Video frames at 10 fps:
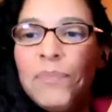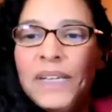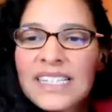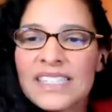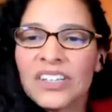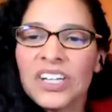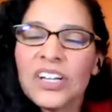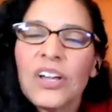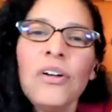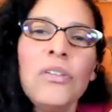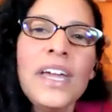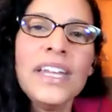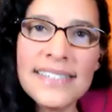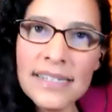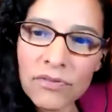Because they're gonna go, oh,
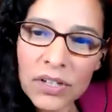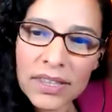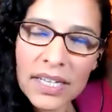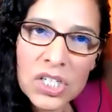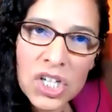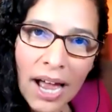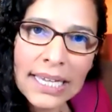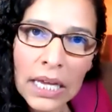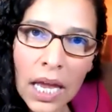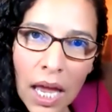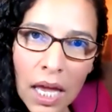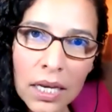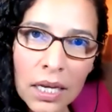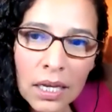that's different than a talking head.